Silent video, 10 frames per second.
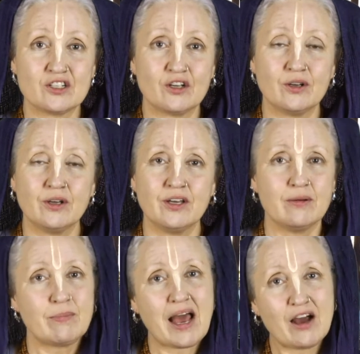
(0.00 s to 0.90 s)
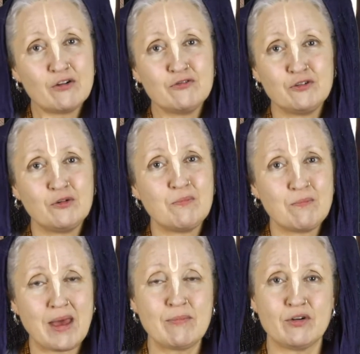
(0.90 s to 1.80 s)
a powerful
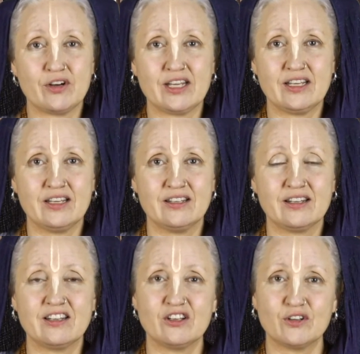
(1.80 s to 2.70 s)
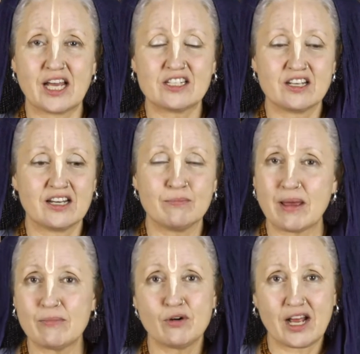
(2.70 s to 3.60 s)
memory that they could actually
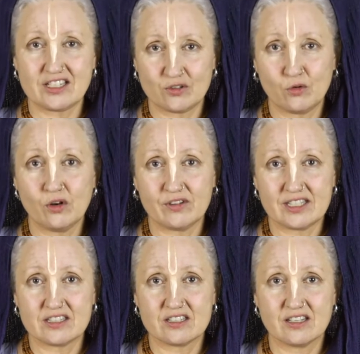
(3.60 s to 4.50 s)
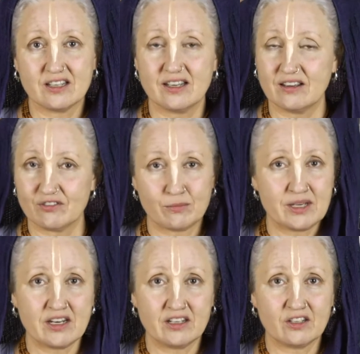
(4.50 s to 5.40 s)
memorize all of it from
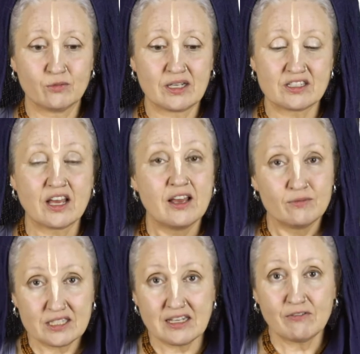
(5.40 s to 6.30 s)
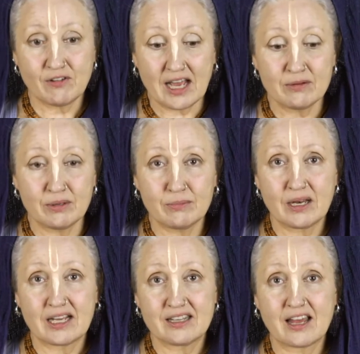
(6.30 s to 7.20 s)
hearing it once. We still find people
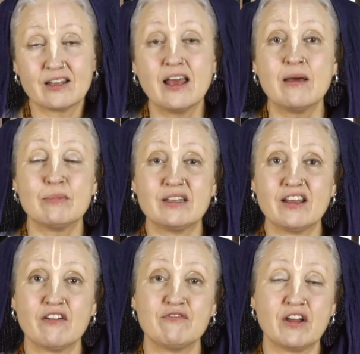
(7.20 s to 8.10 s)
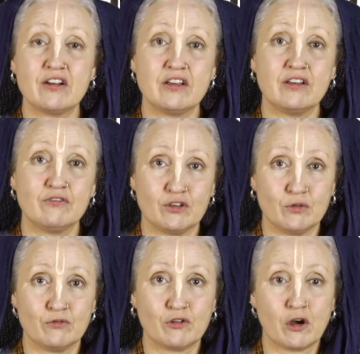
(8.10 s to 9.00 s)
like that, but they are very few
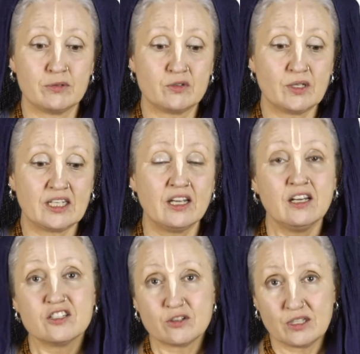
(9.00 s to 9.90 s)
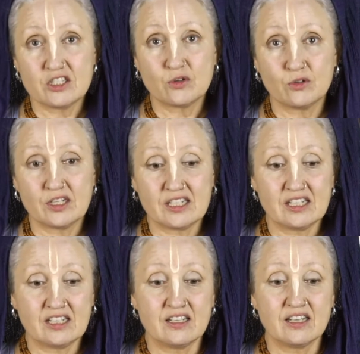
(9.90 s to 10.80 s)
and far between. So he saw the
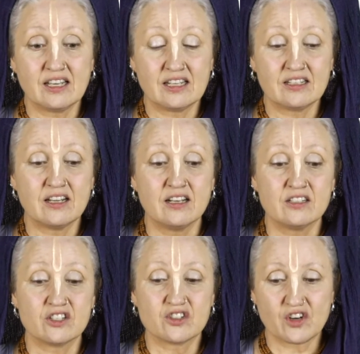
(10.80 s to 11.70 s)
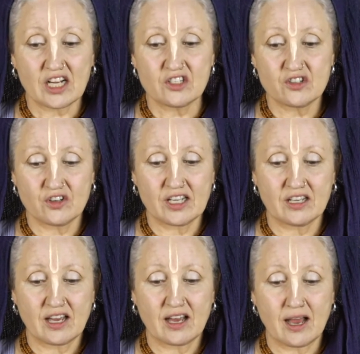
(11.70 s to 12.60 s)
need in structuring
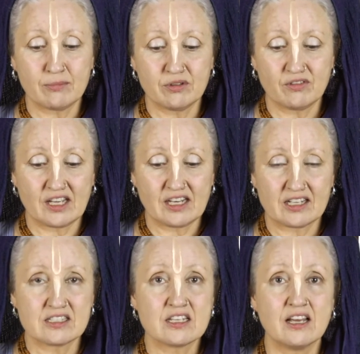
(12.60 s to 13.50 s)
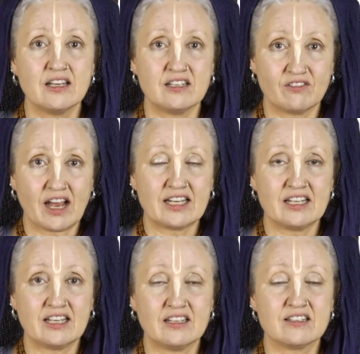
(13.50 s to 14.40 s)
up the Vedas,
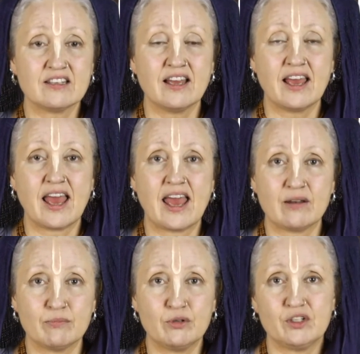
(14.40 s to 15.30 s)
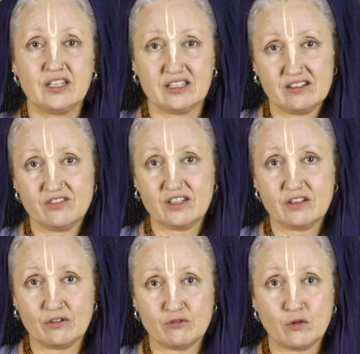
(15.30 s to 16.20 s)
dividing it and putting it in
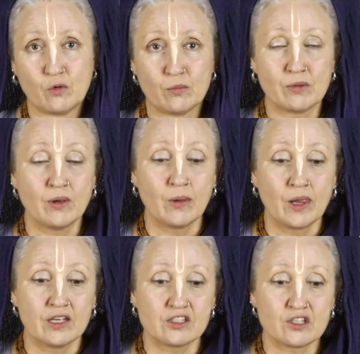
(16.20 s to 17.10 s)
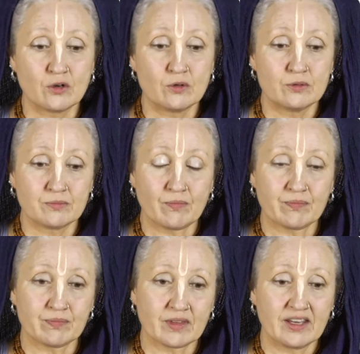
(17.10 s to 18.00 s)
written form. So
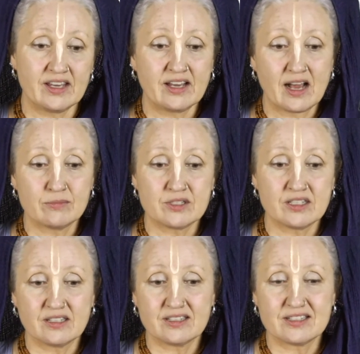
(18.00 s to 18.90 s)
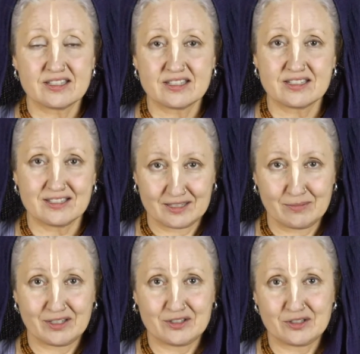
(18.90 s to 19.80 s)
he comes in this
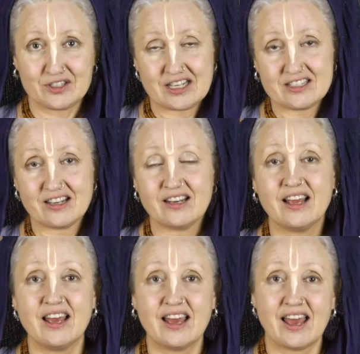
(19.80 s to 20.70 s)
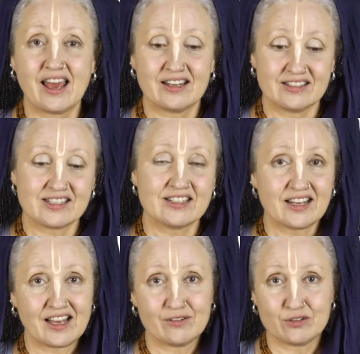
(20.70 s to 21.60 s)
disciplic succession, and
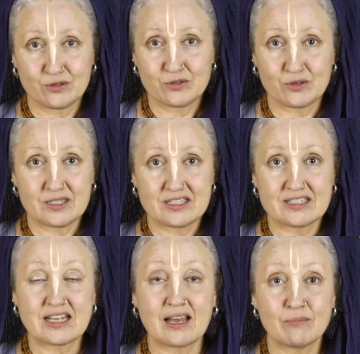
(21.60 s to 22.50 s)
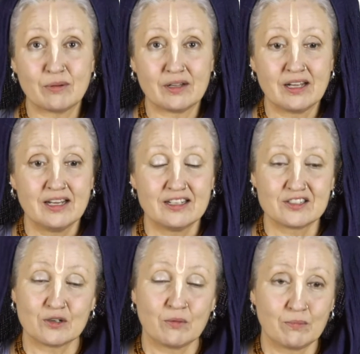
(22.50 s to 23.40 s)
Sanjaya was also his disciple.
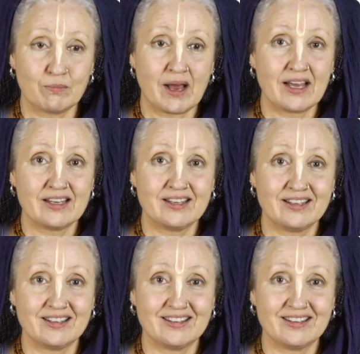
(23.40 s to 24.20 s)
So by